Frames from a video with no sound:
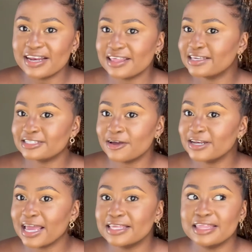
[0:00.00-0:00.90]
sound
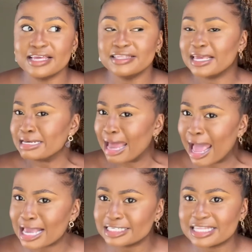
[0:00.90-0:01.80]
like they
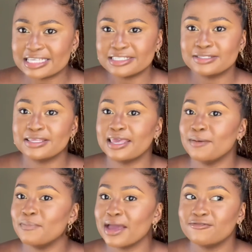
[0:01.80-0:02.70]
nice. They just came
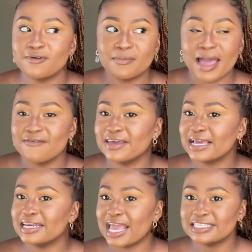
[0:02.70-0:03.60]
back from having a
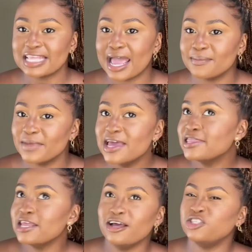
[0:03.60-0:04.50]
nice time. They're
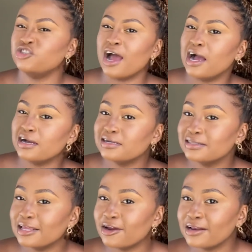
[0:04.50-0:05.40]
not drunk.
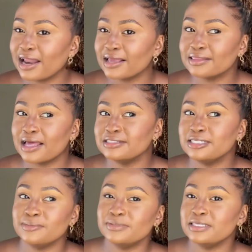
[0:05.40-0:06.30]
They're not like that
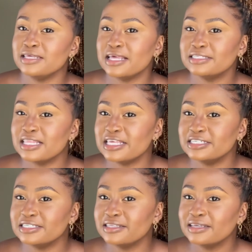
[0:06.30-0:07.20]
tipsy. They
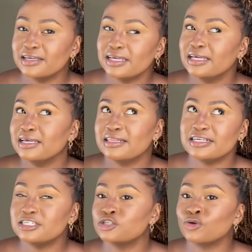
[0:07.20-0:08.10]

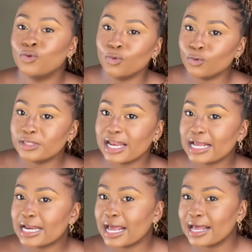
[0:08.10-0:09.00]
just cool. They're like,
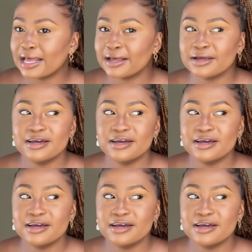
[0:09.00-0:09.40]
nah,